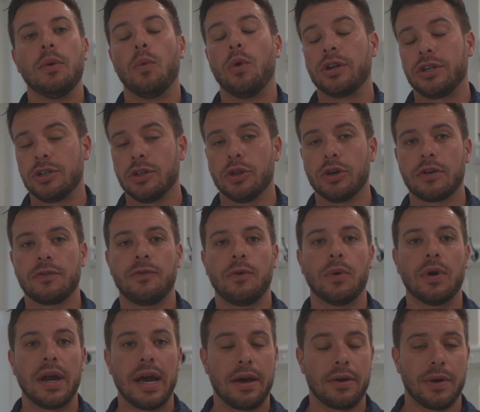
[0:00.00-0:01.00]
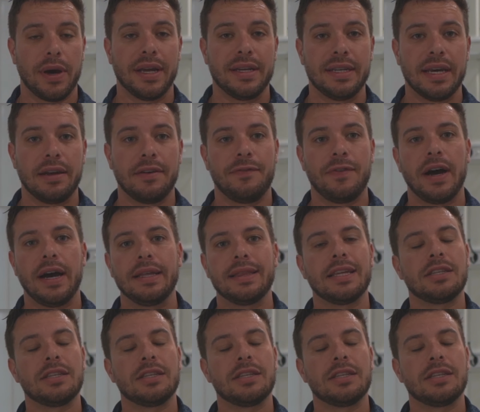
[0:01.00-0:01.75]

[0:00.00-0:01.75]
what to look for, how to identify,